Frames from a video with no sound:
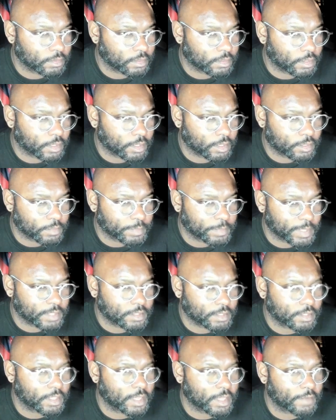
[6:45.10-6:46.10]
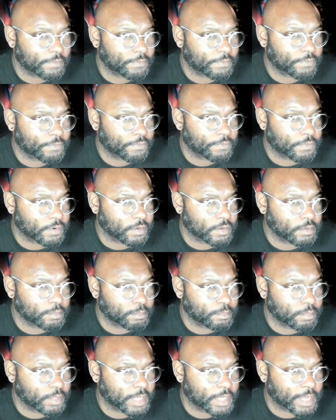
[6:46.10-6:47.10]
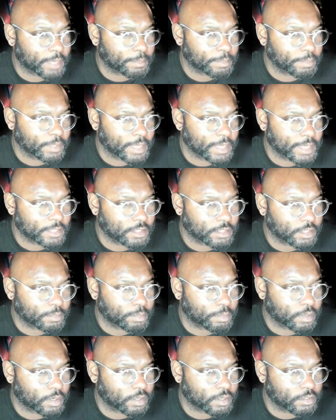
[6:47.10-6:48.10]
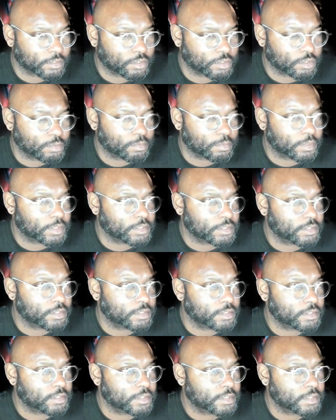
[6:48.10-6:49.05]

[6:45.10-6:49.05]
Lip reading: It's basically that front black plastic part on Subaru engines.